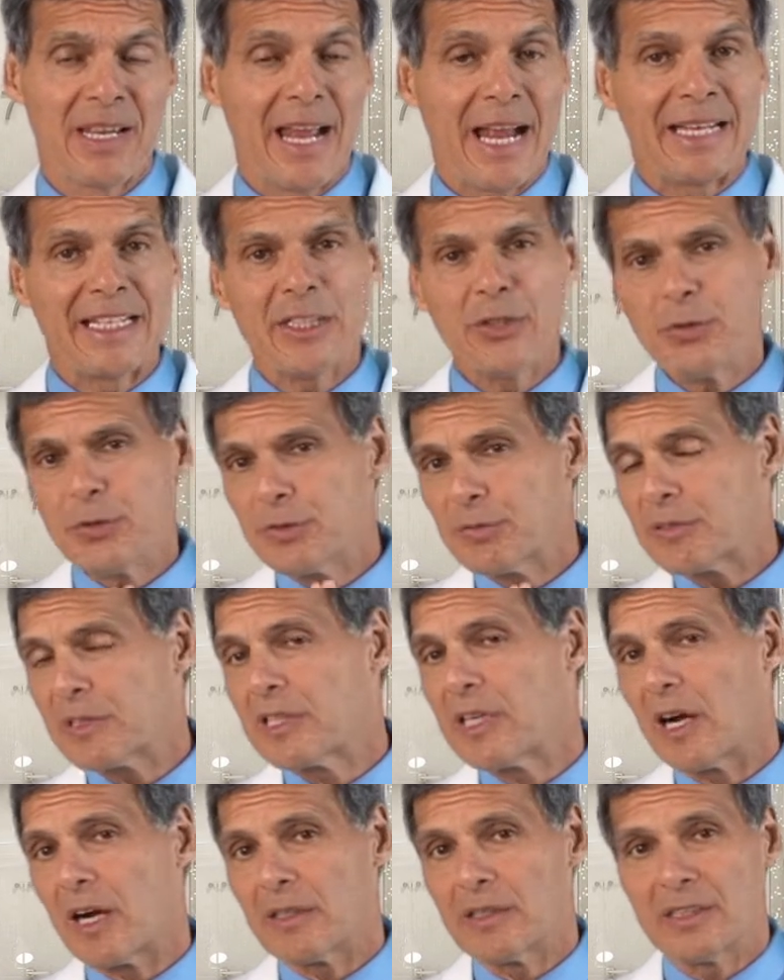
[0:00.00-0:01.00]
And this was
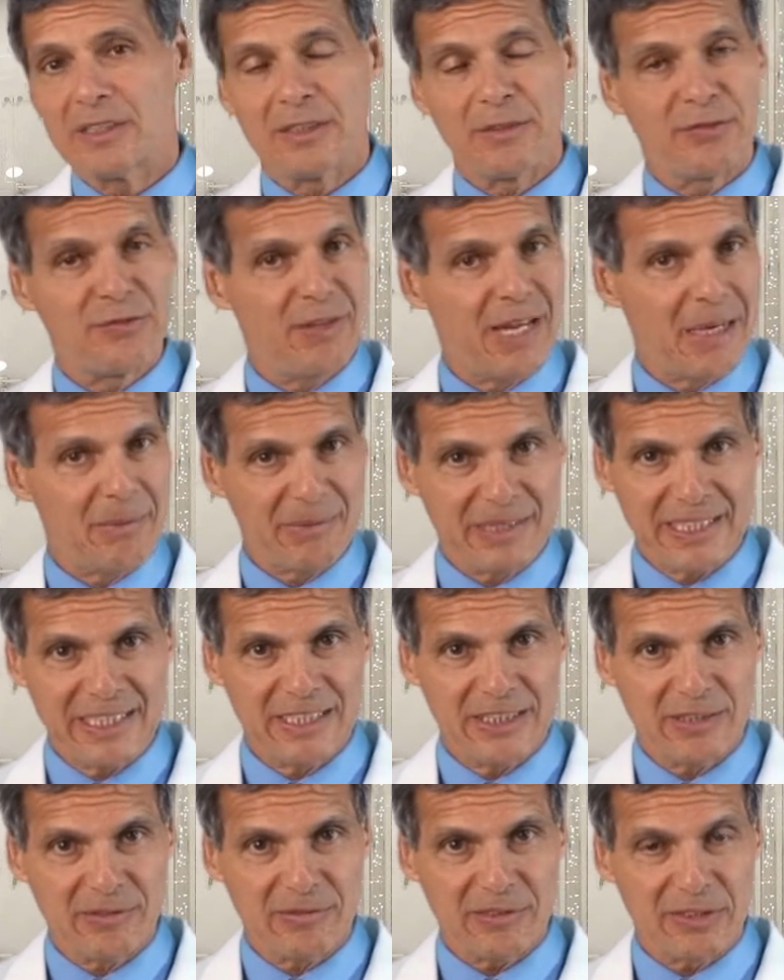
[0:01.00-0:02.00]
regardless of family
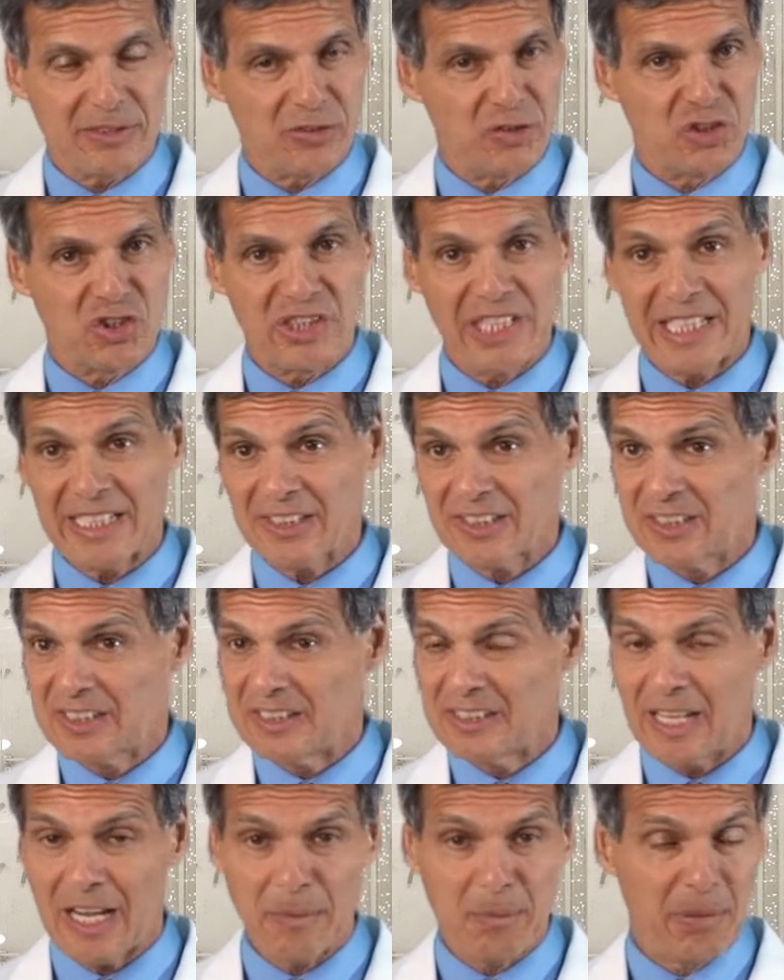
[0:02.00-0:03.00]
history. So genetics
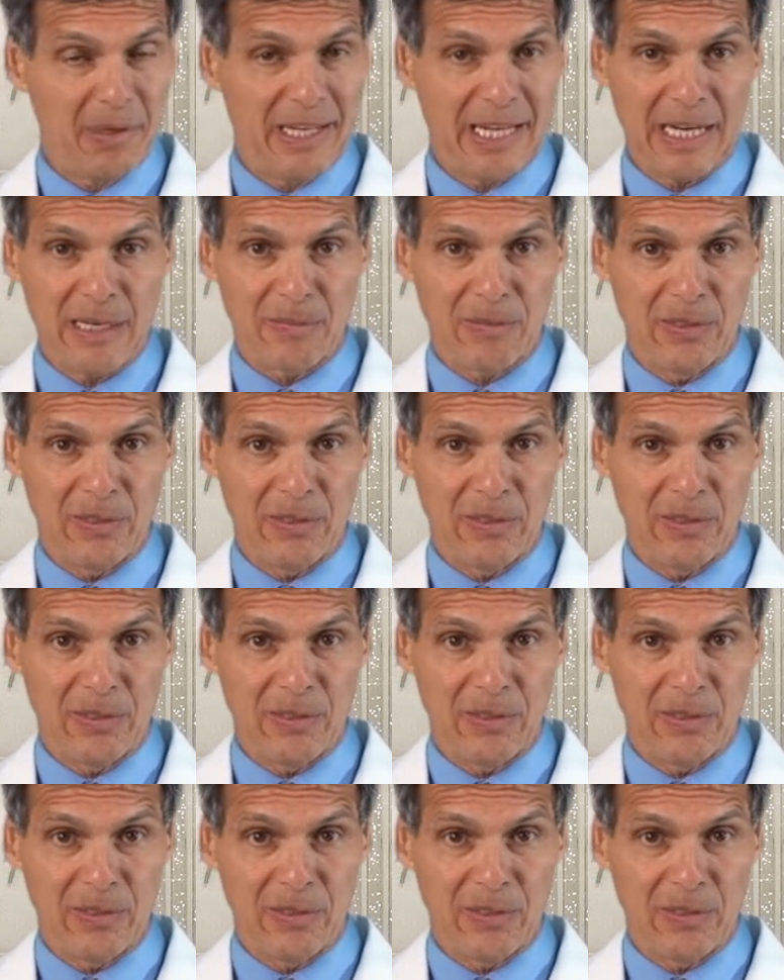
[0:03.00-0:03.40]
did not play a